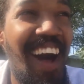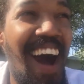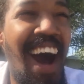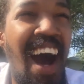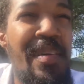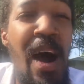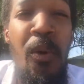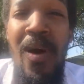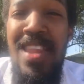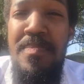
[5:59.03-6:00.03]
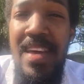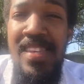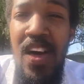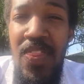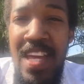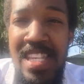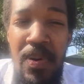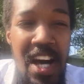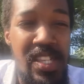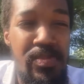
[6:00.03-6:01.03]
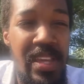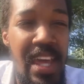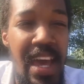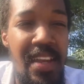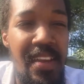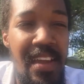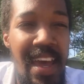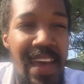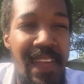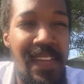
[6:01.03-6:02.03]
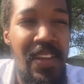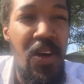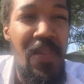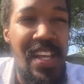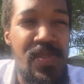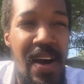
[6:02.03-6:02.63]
I want to be as healthy as I possibly can, and that's